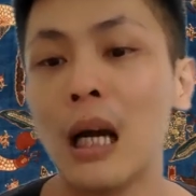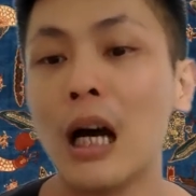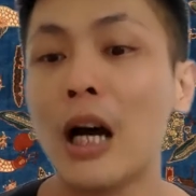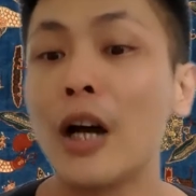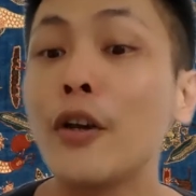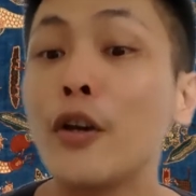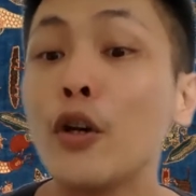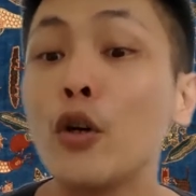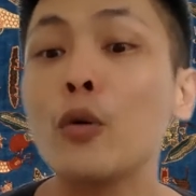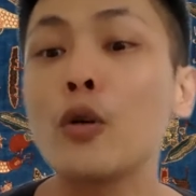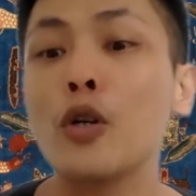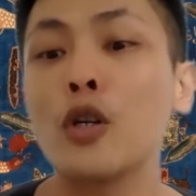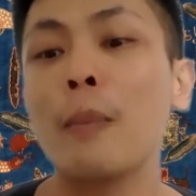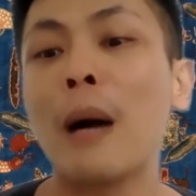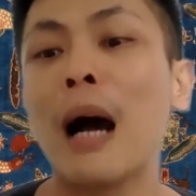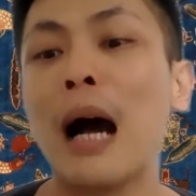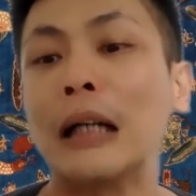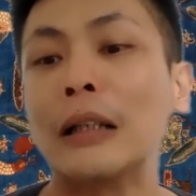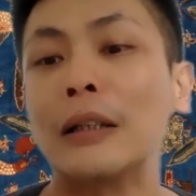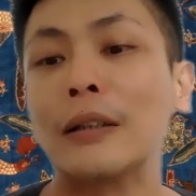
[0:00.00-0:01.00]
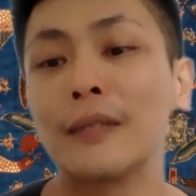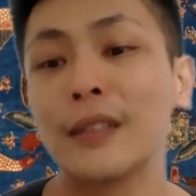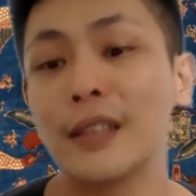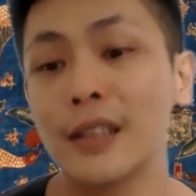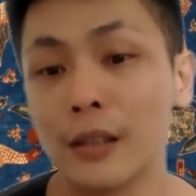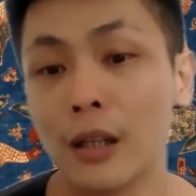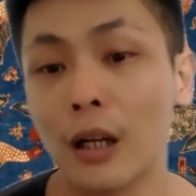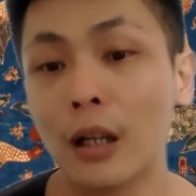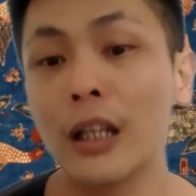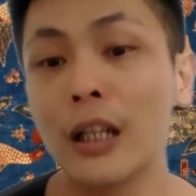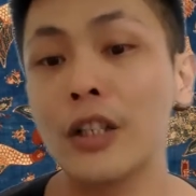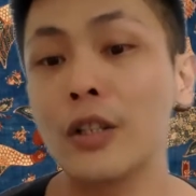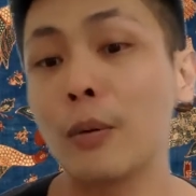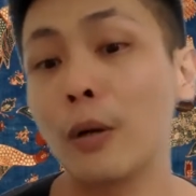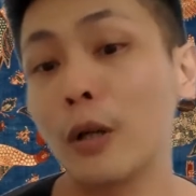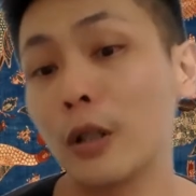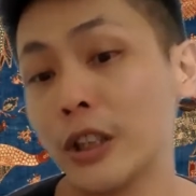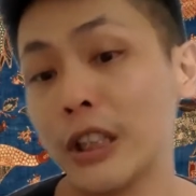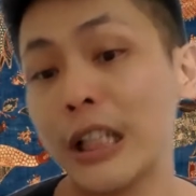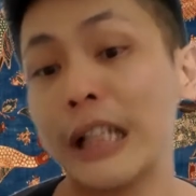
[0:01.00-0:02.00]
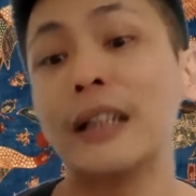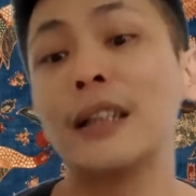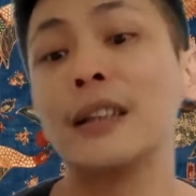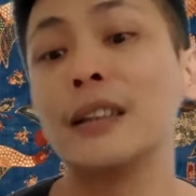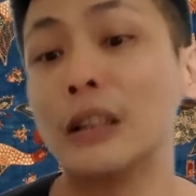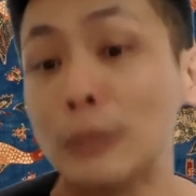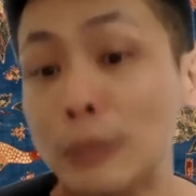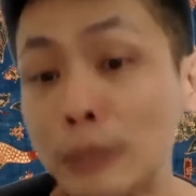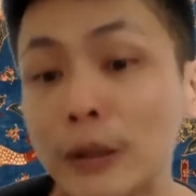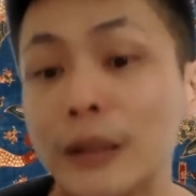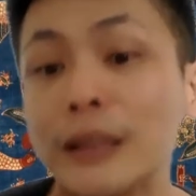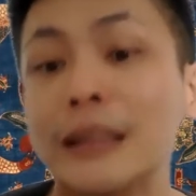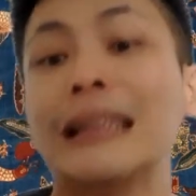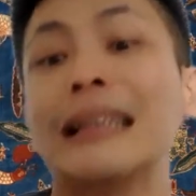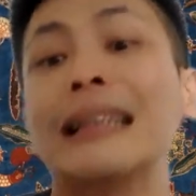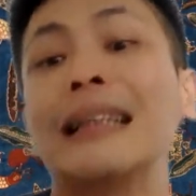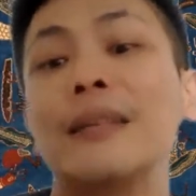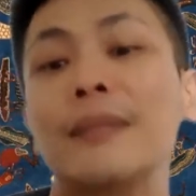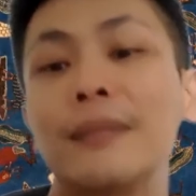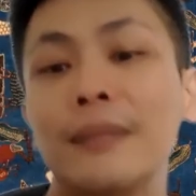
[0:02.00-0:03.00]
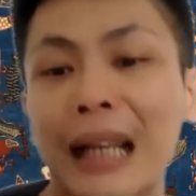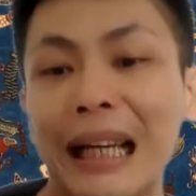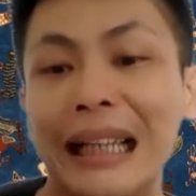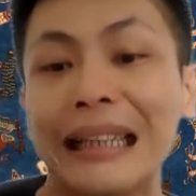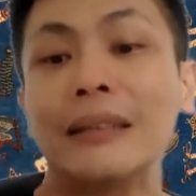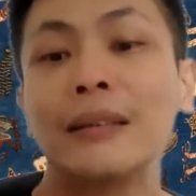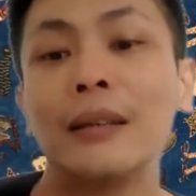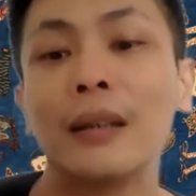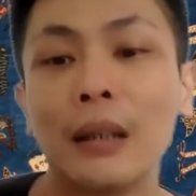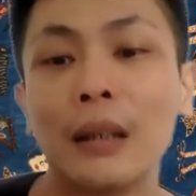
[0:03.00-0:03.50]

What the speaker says: A huge part of this knowledge project is to preserve that